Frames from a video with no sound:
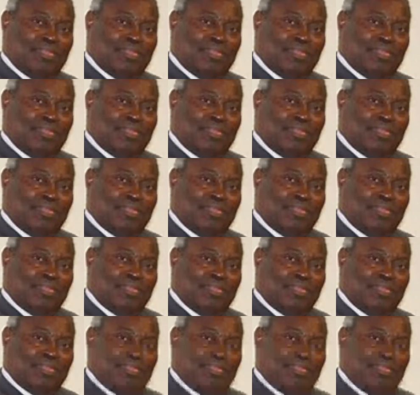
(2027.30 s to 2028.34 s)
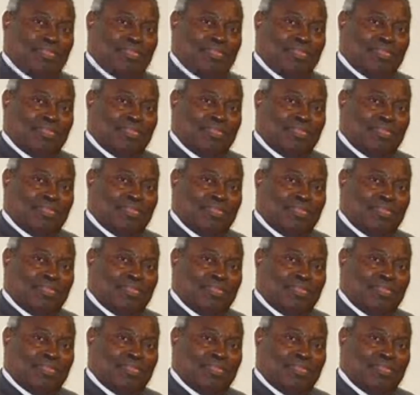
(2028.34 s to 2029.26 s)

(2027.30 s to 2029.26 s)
Nobody speaks.